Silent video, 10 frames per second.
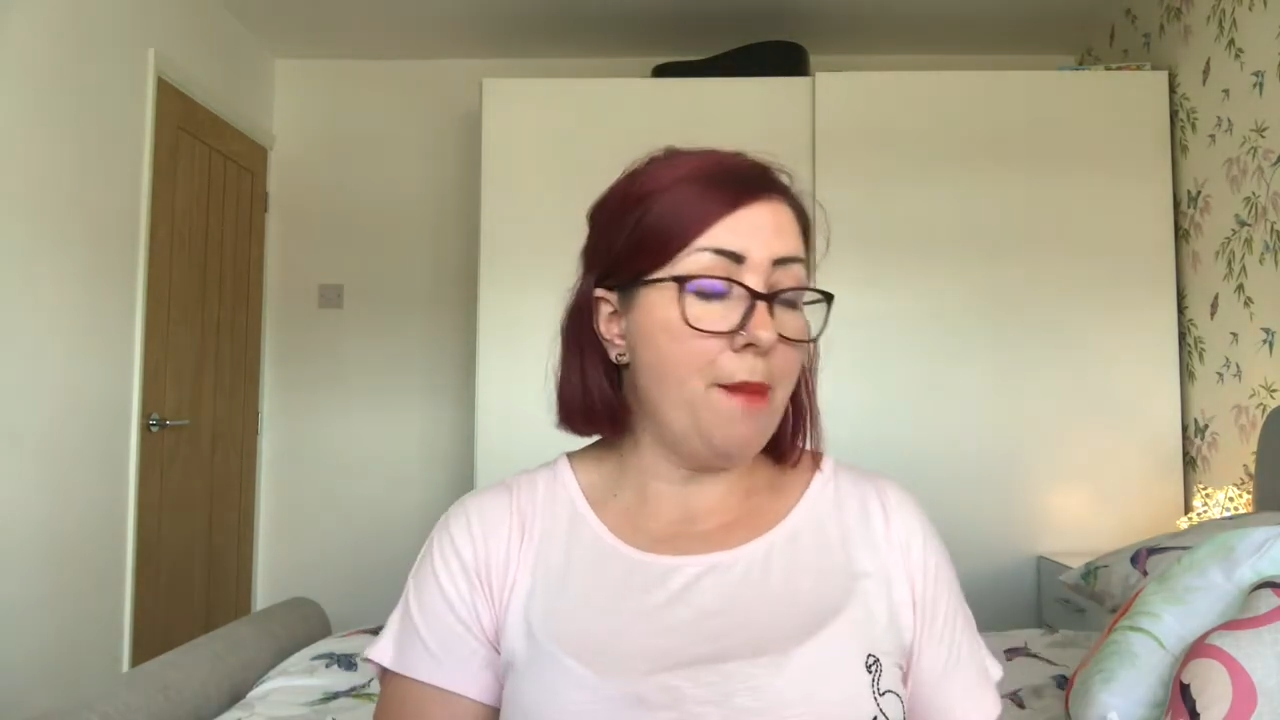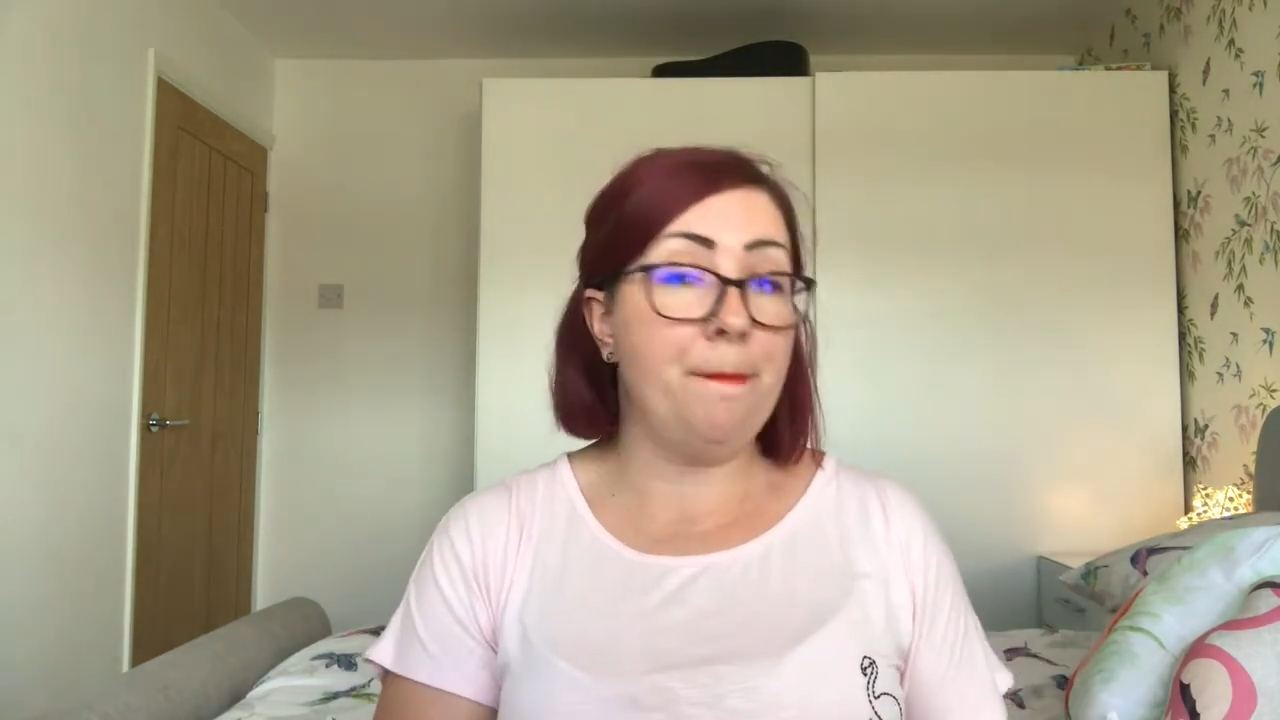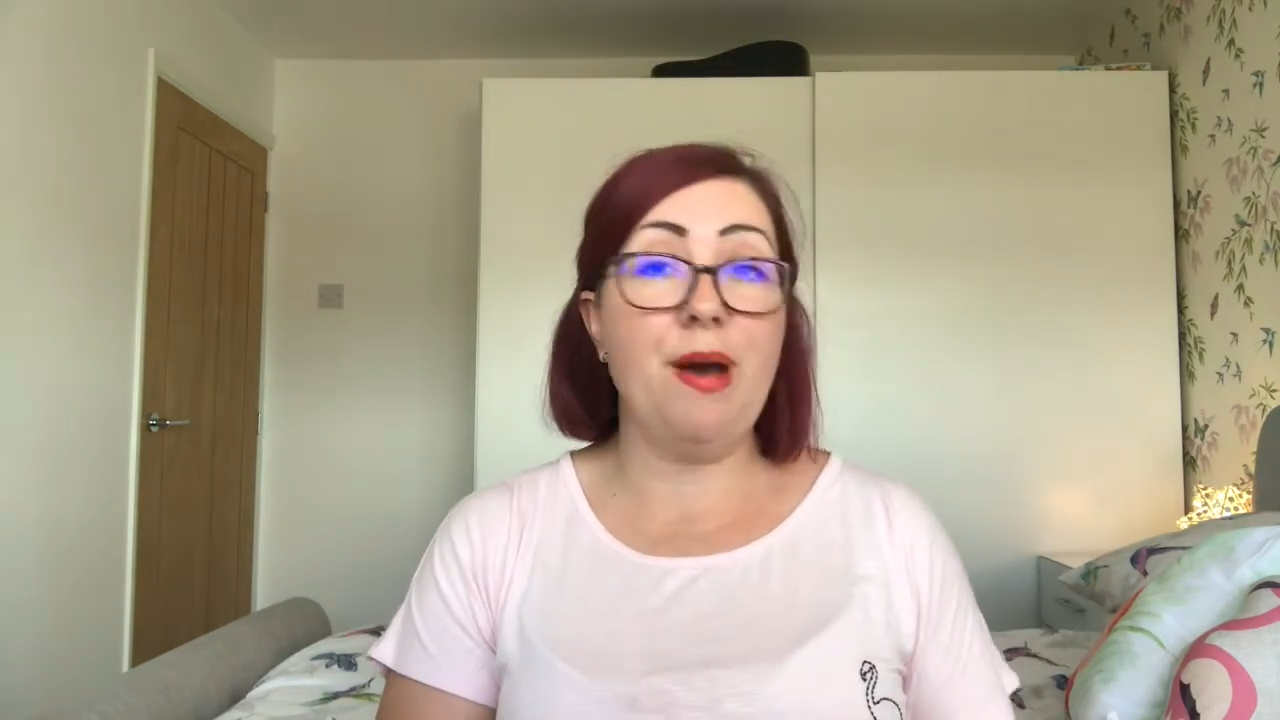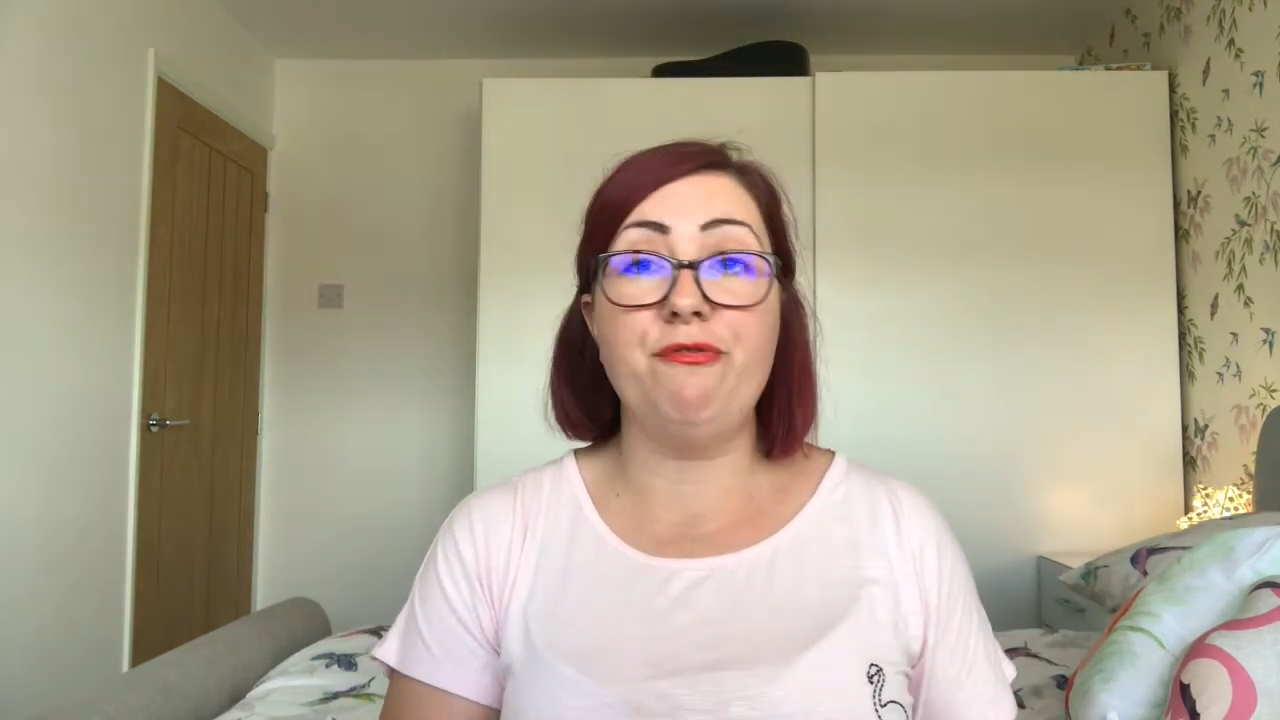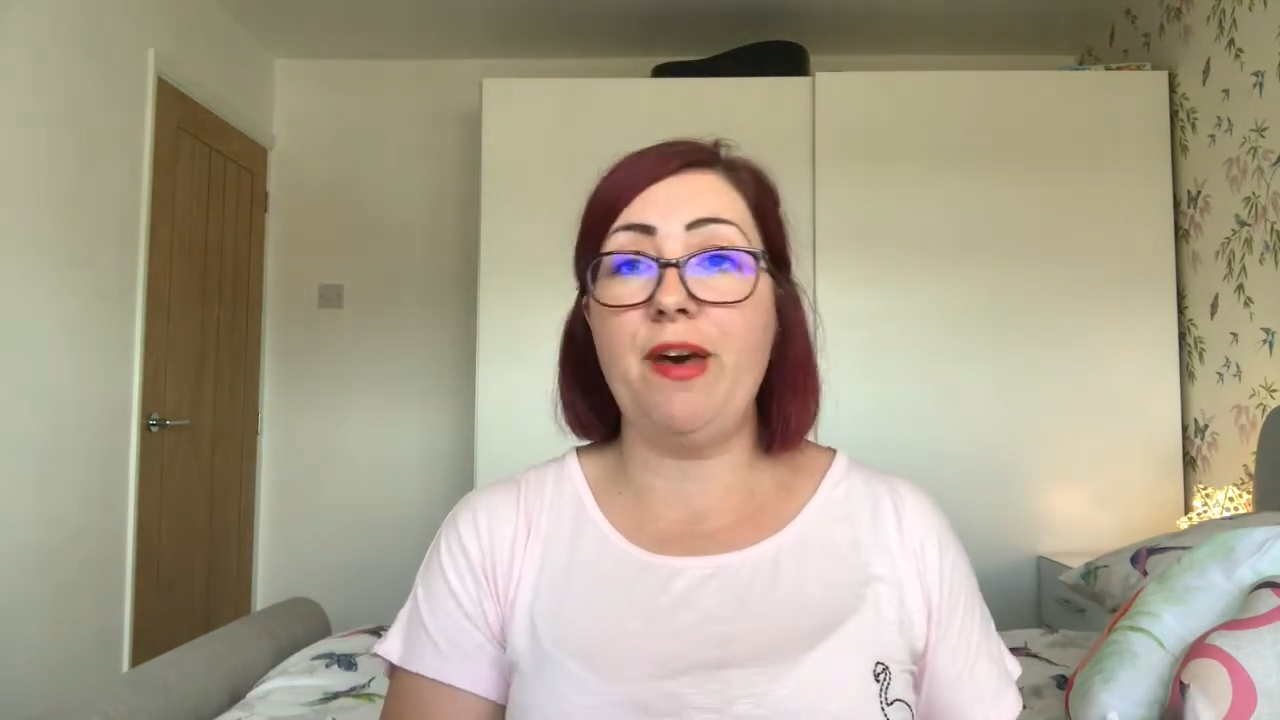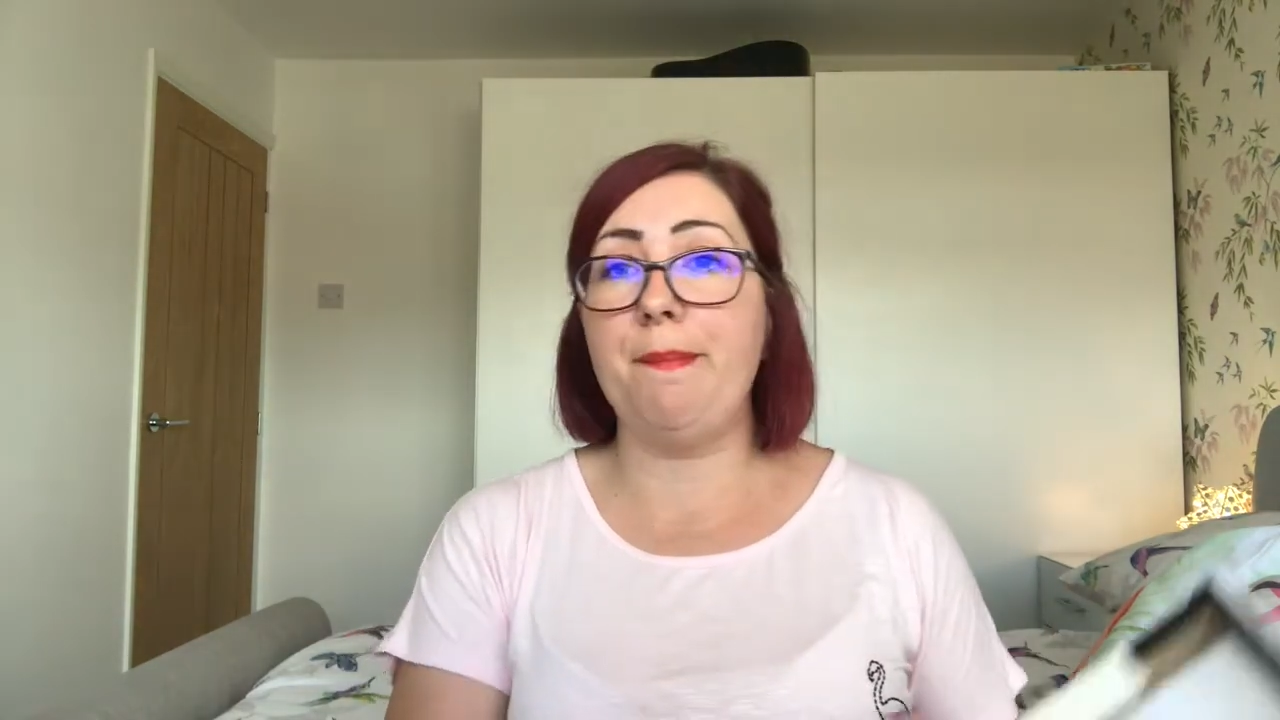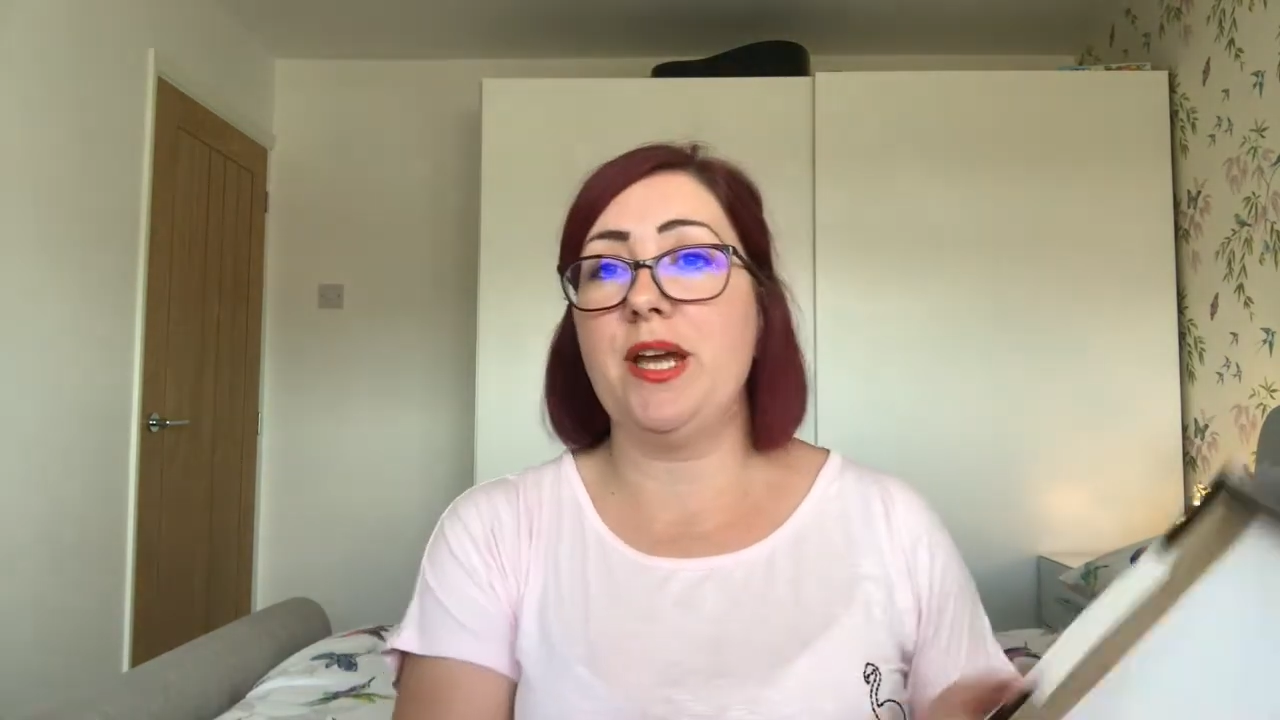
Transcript: above that